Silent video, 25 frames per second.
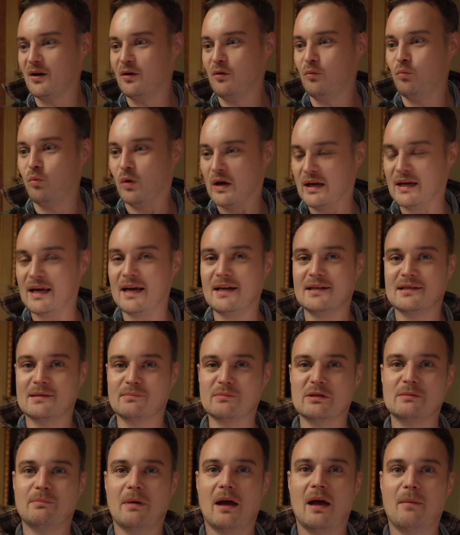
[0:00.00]
we need some
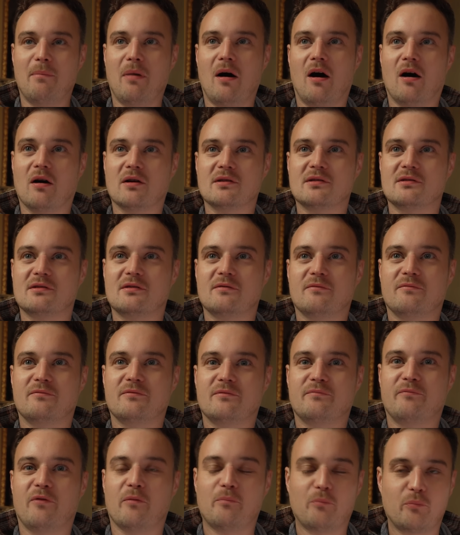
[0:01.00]
spare parts
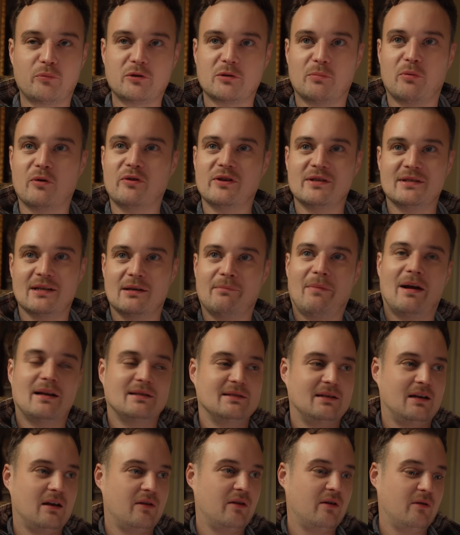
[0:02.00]
to put this thing back
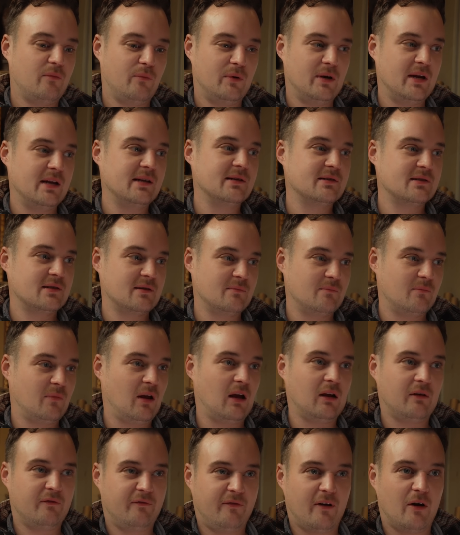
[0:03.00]
together. We need some
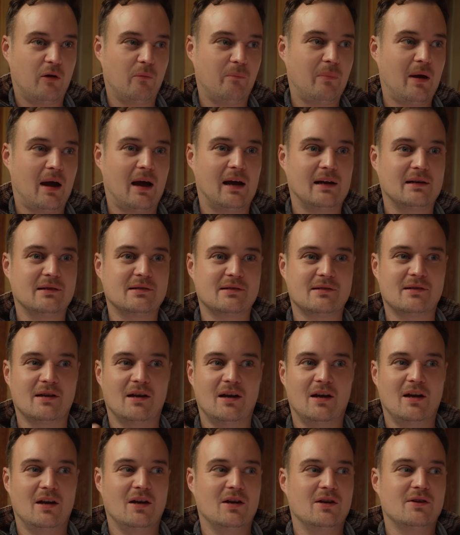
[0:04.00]
like felt pads,
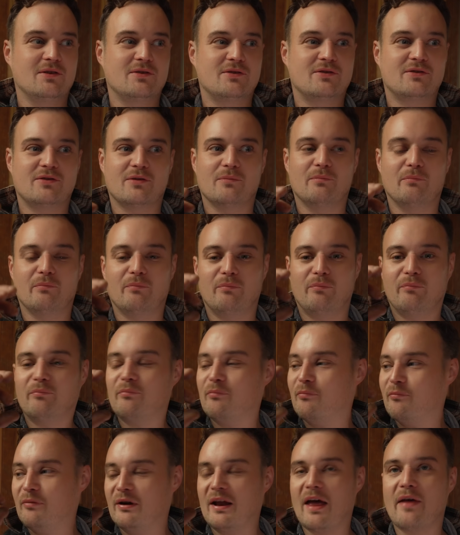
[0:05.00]
some
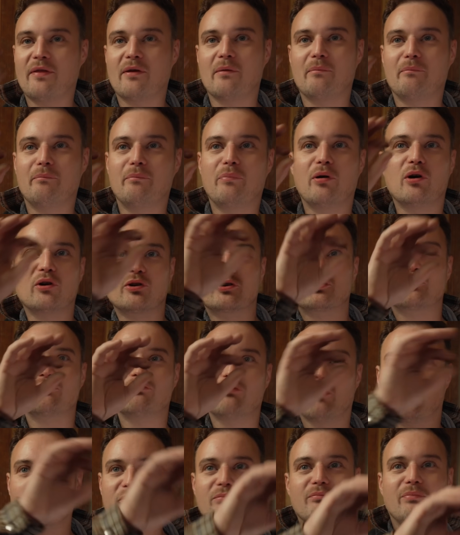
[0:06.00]
leather push
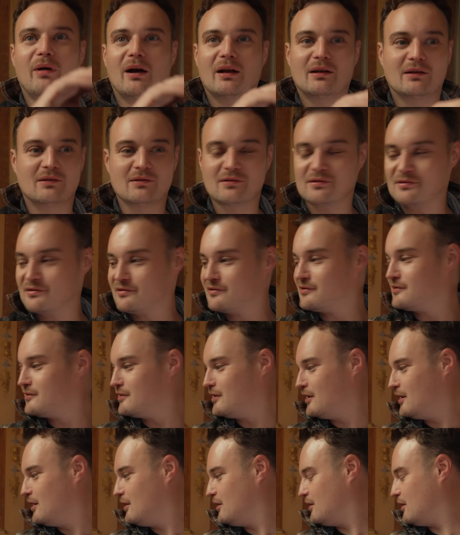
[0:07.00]
rod buttons.
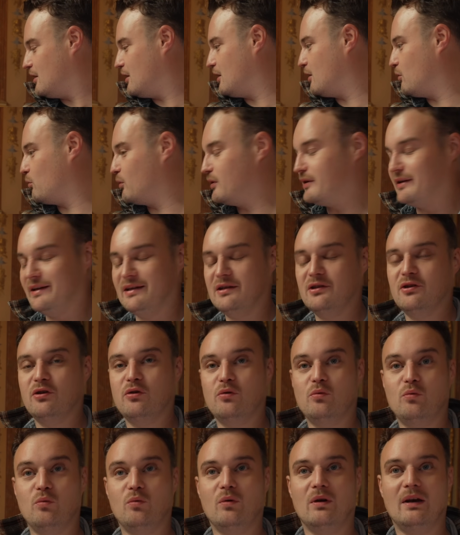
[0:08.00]
We need
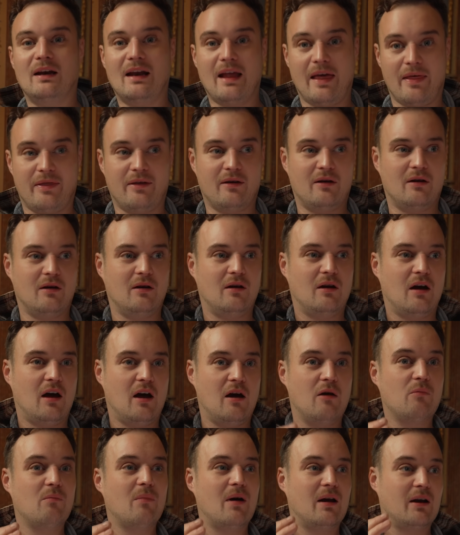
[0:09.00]
new leather
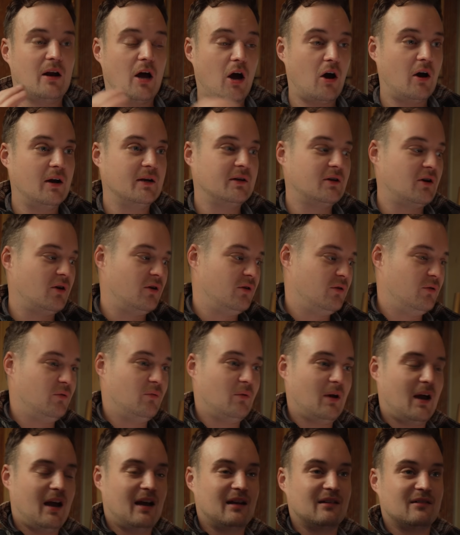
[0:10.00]
and hide
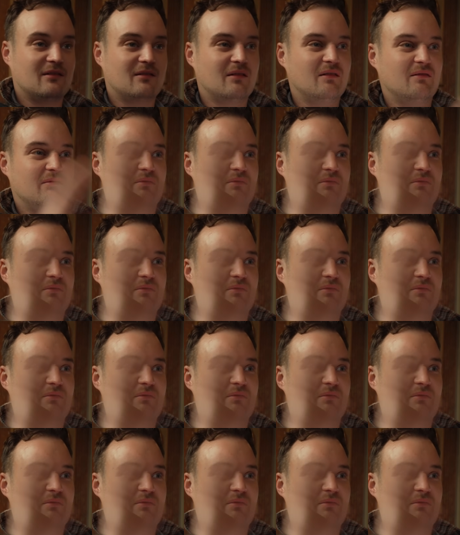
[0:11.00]
glue and